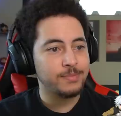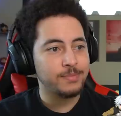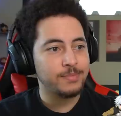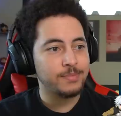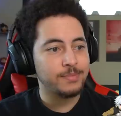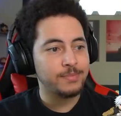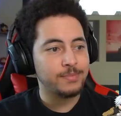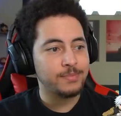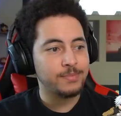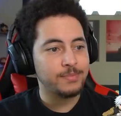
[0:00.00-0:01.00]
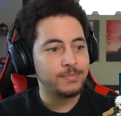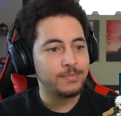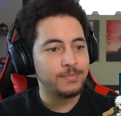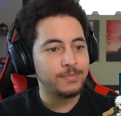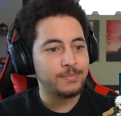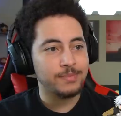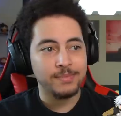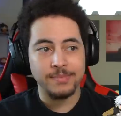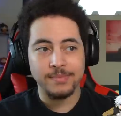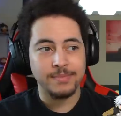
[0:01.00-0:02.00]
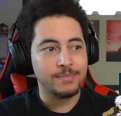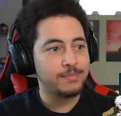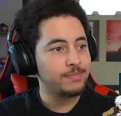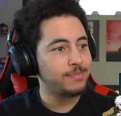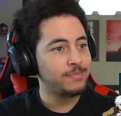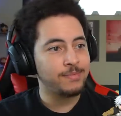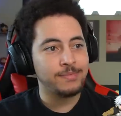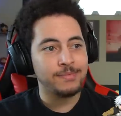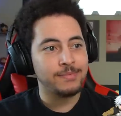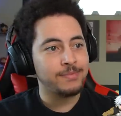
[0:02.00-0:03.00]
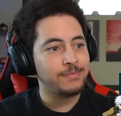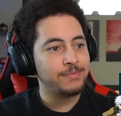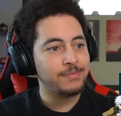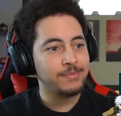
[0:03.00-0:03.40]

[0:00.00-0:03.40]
Nobody speaks.